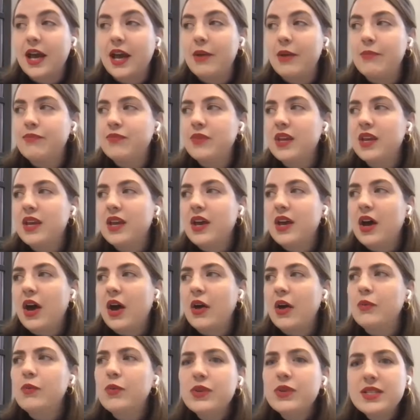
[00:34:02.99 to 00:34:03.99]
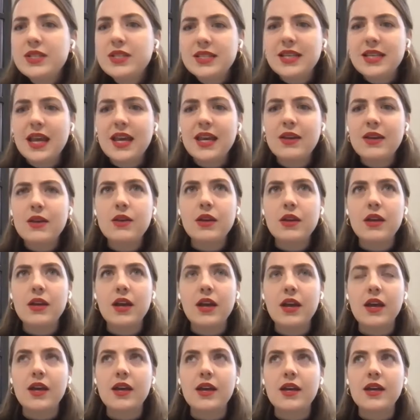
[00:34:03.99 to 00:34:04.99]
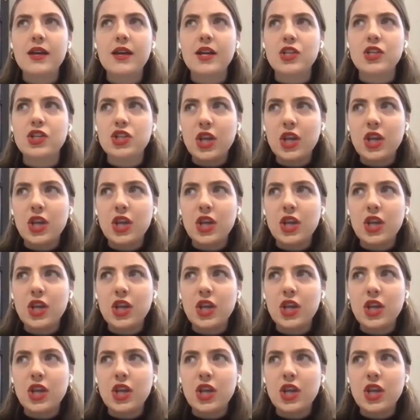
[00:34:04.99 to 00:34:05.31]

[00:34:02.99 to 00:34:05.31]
I would say a